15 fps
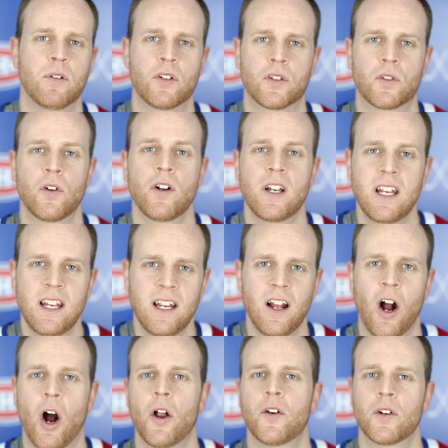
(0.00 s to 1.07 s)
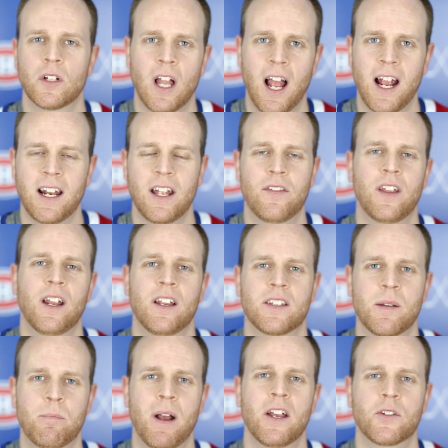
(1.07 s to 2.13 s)
Sturdy, underlined, I think is
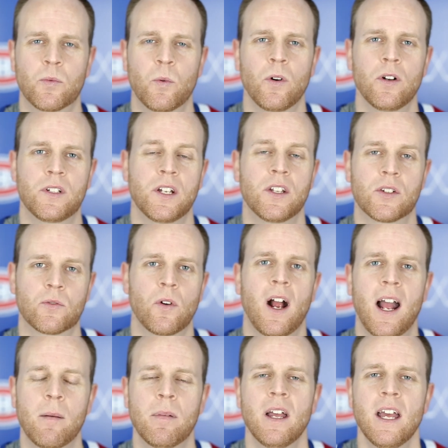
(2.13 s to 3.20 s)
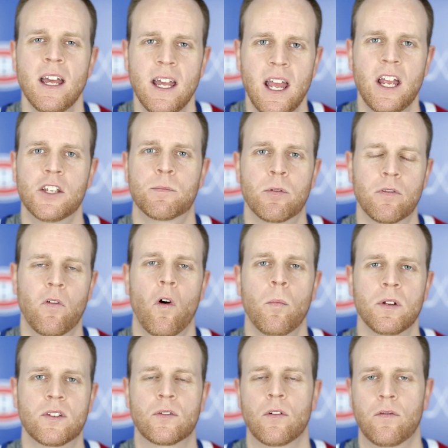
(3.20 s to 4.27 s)
the best word to describe his
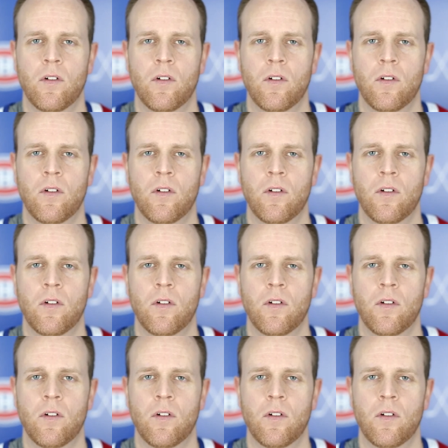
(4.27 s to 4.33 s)
performance so